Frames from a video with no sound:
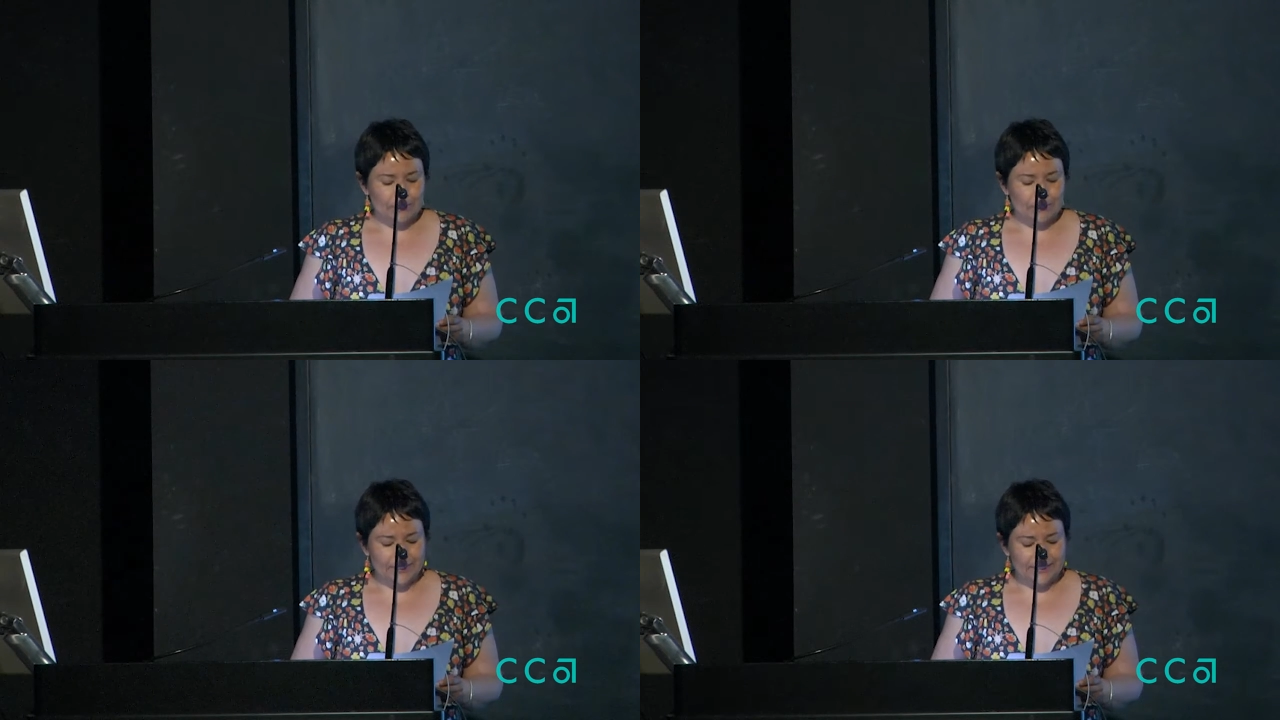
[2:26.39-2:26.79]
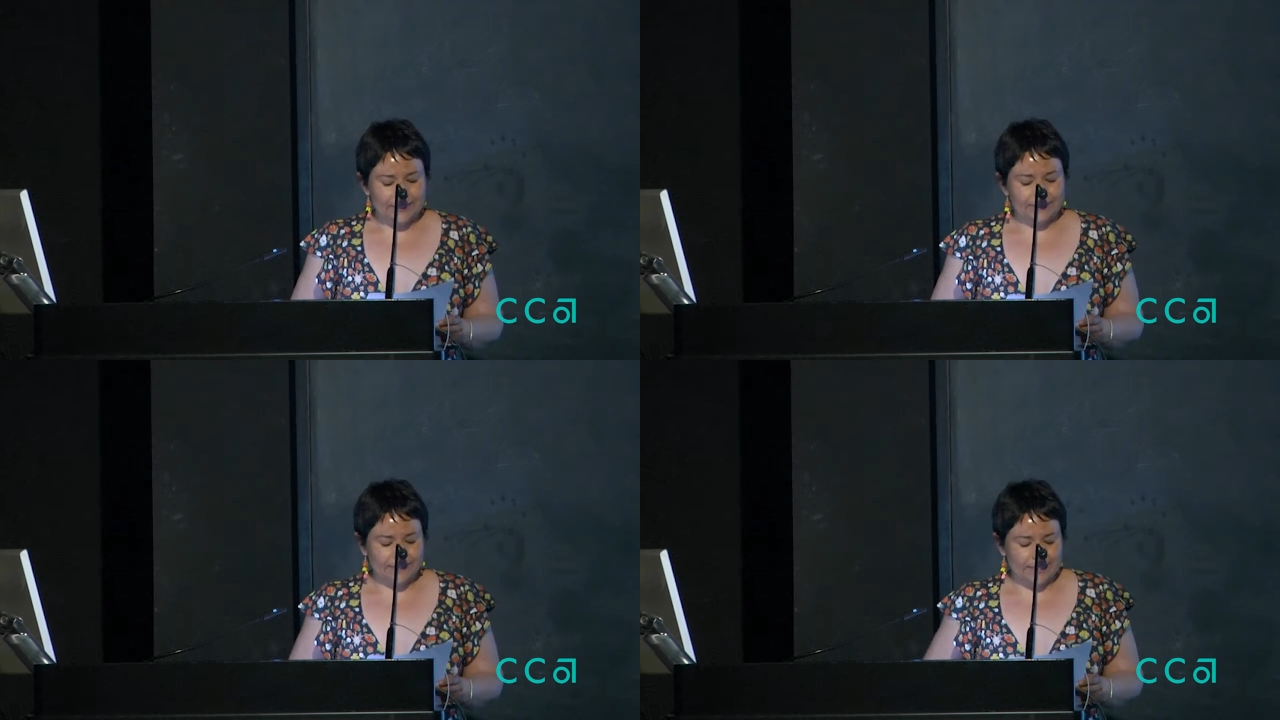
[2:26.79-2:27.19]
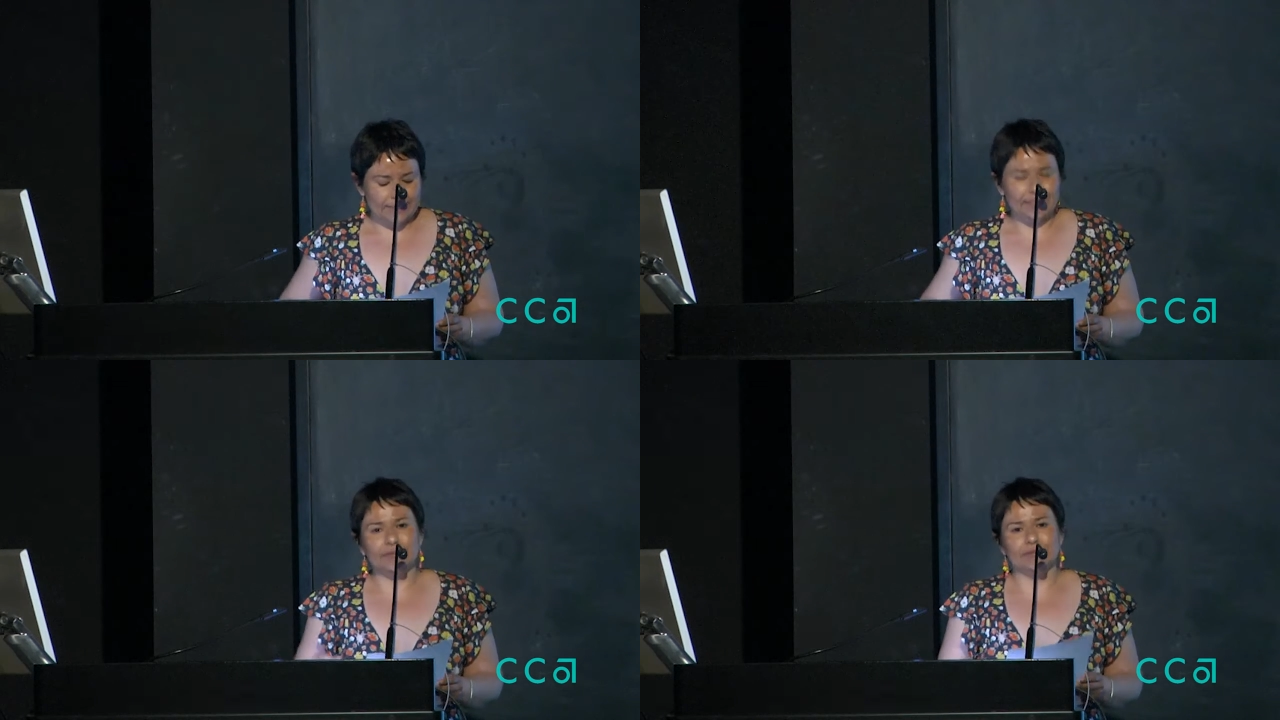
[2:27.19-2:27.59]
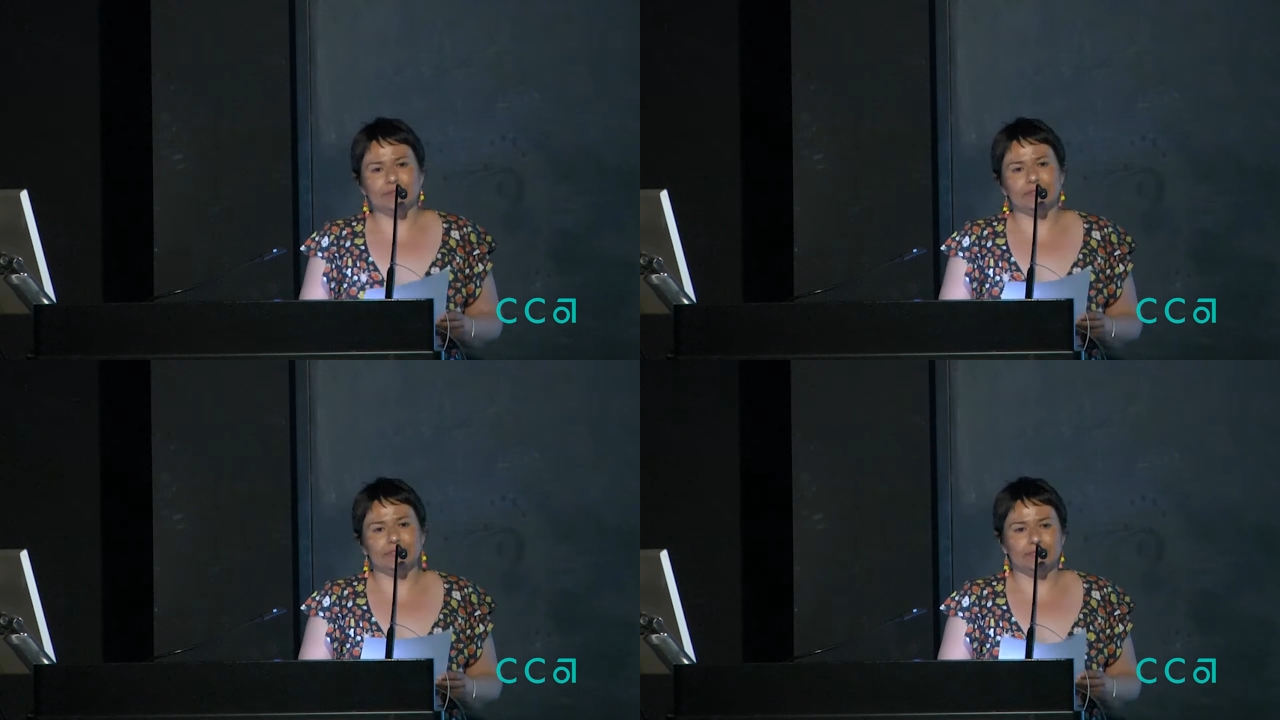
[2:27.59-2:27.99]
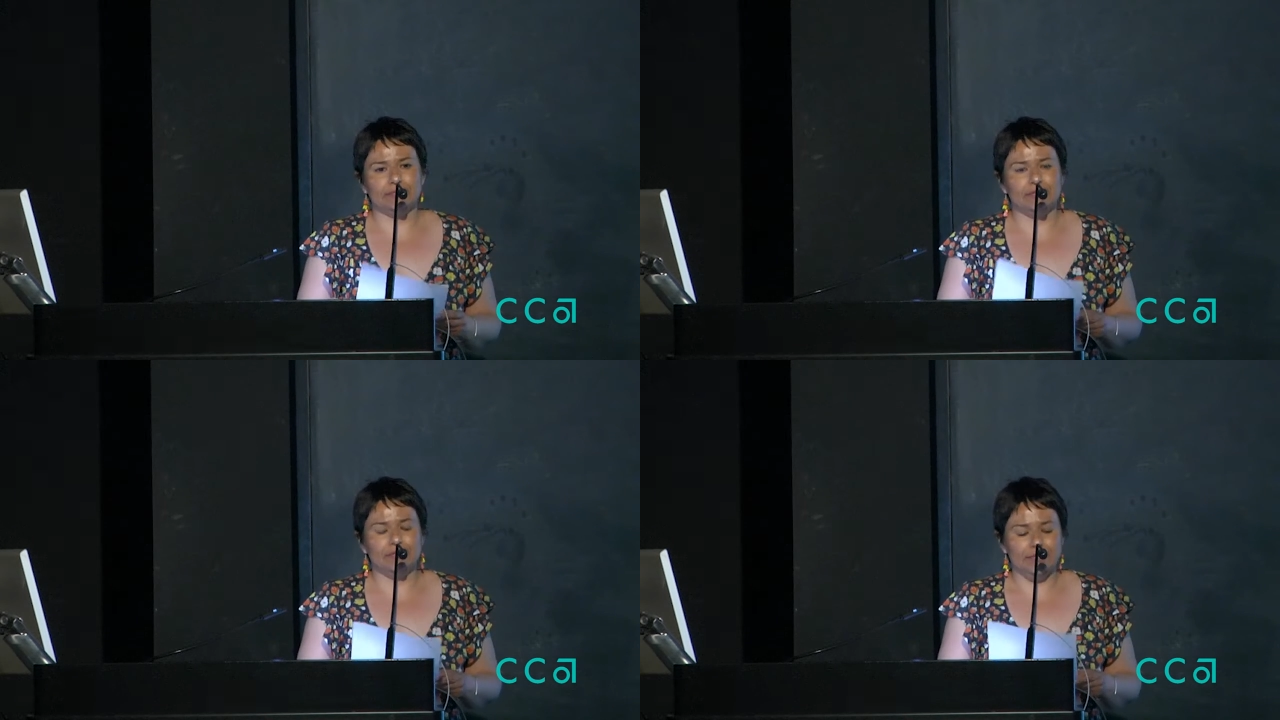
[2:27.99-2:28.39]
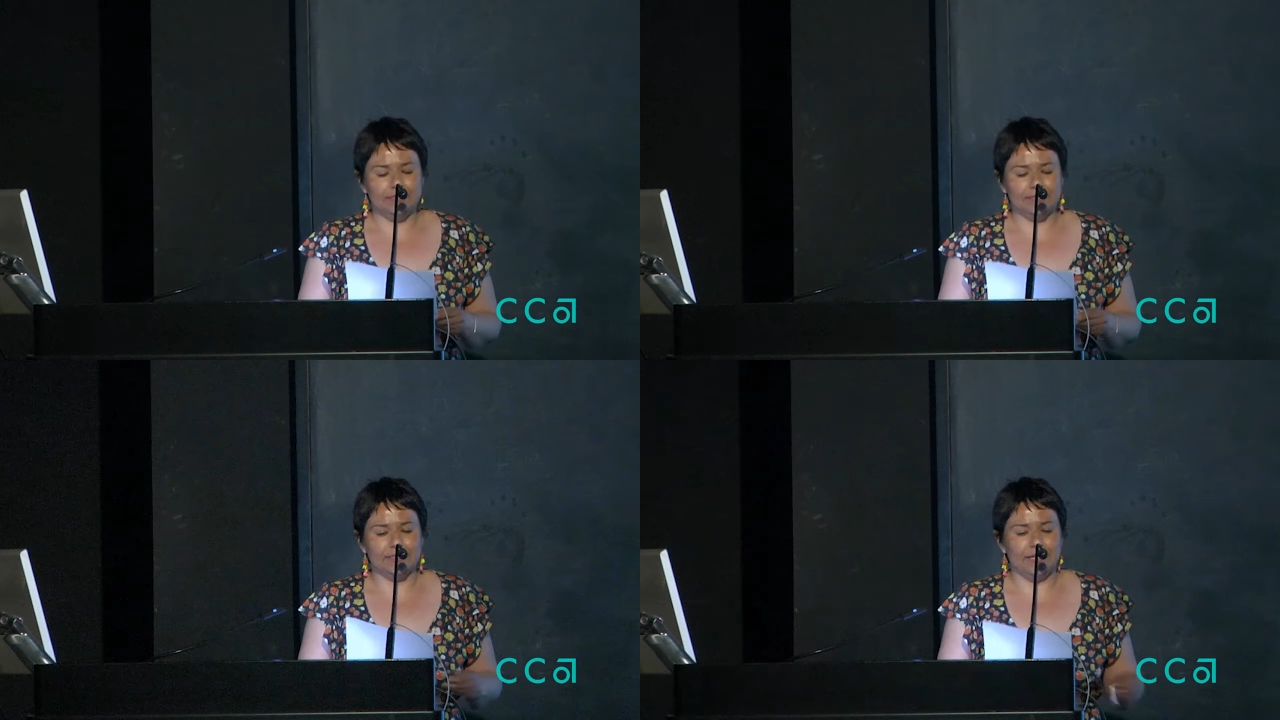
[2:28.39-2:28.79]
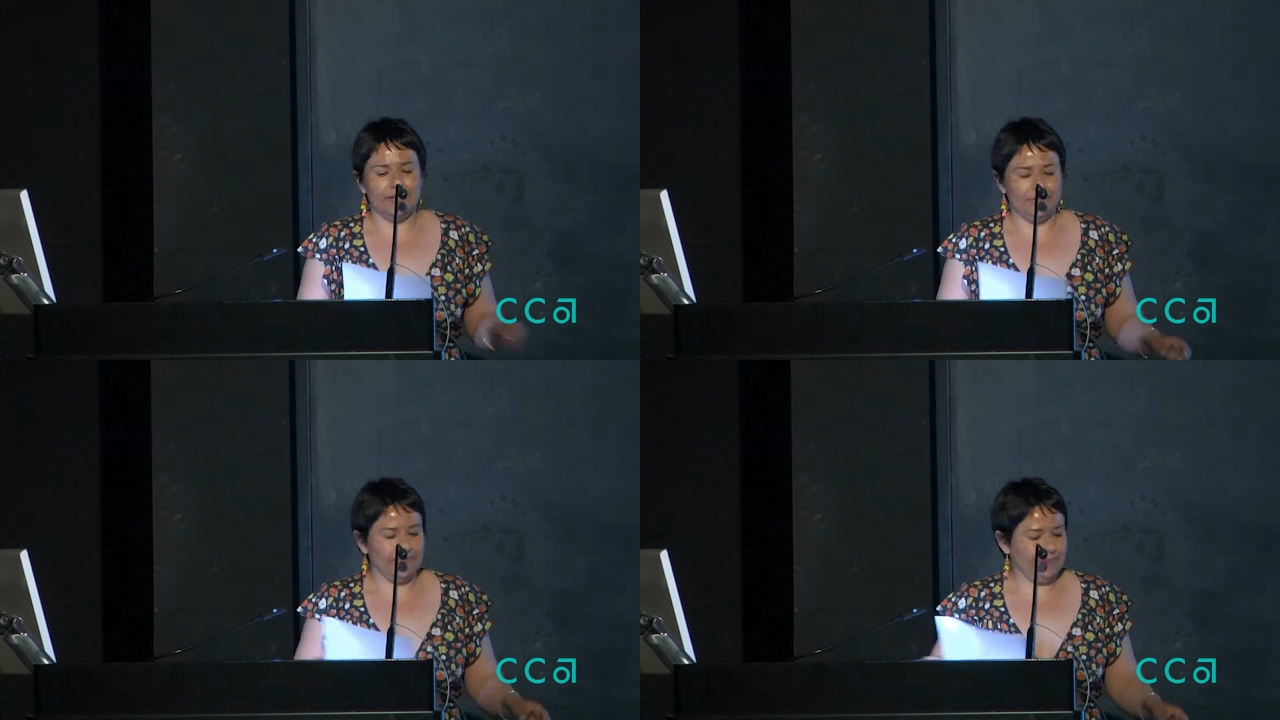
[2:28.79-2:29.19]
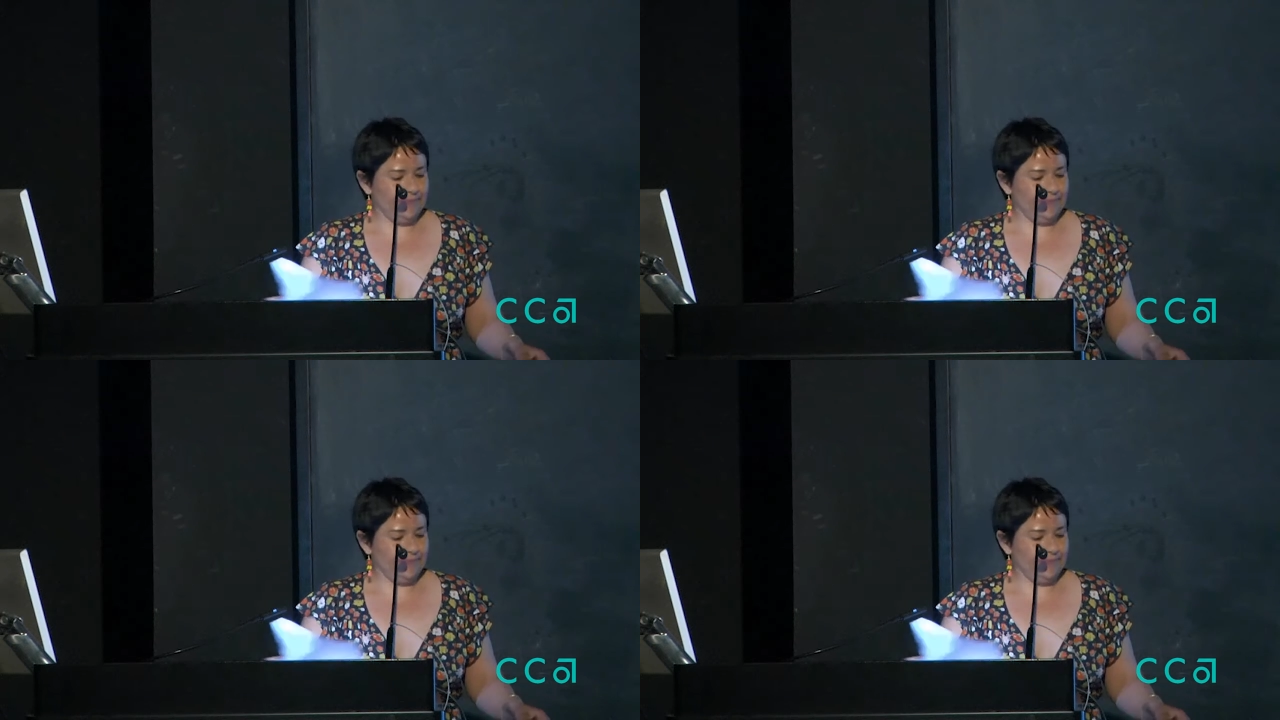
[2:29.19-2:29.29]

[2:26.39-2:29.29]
pins and needles, a desire.